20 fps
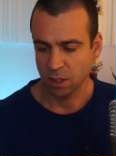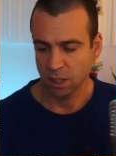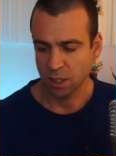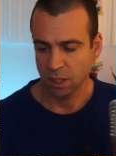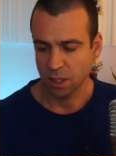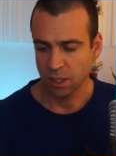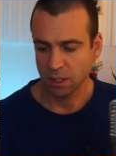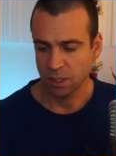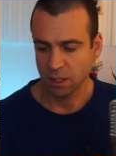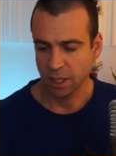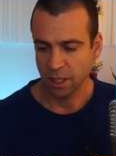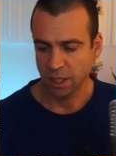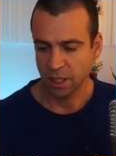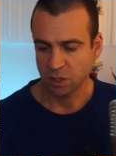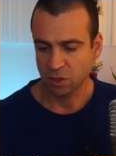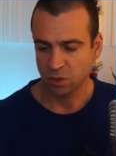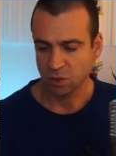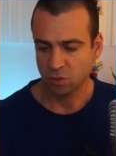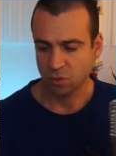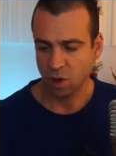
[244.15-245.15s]
in a
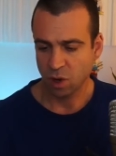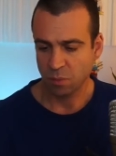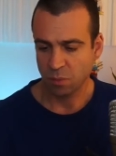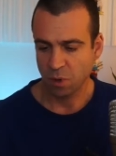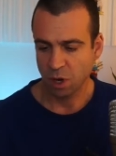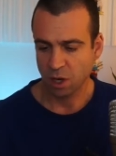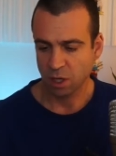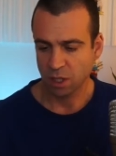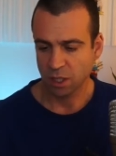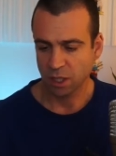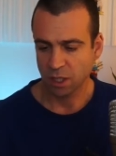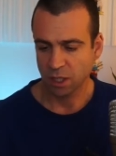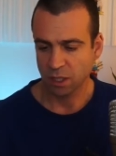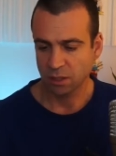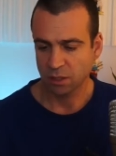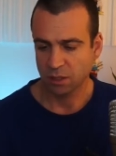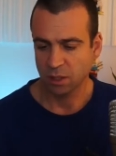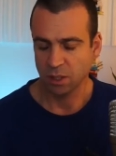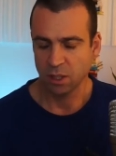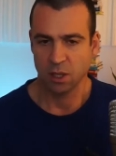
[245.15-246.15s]
strong
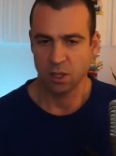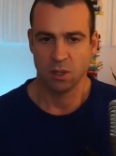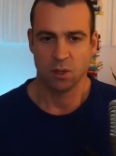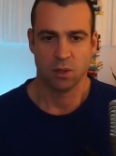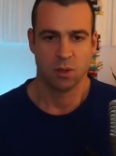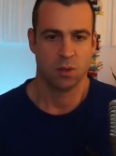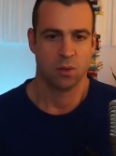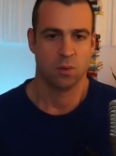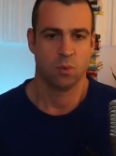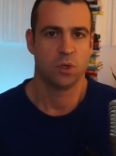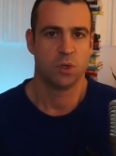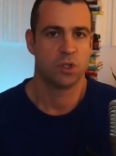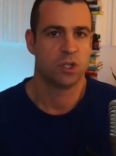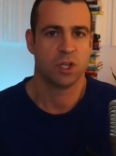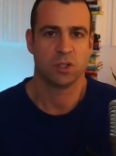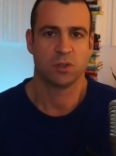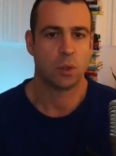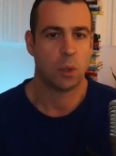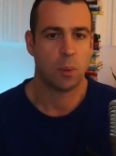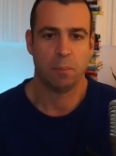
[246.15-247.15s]
market, we
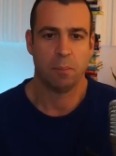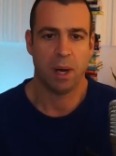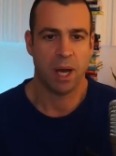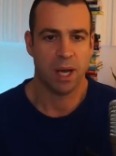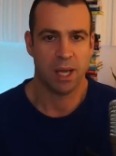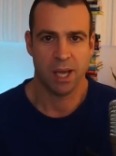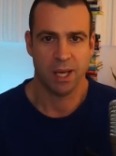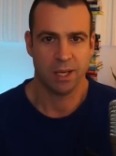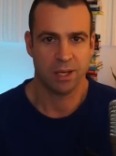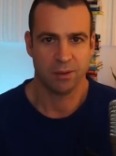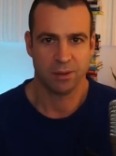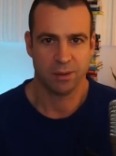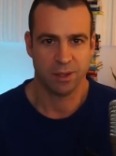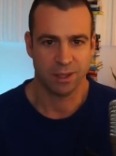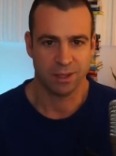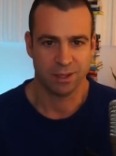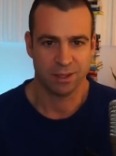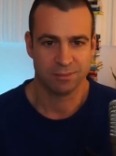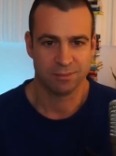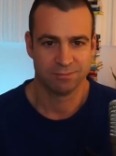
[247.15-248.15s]
just don't buy anything.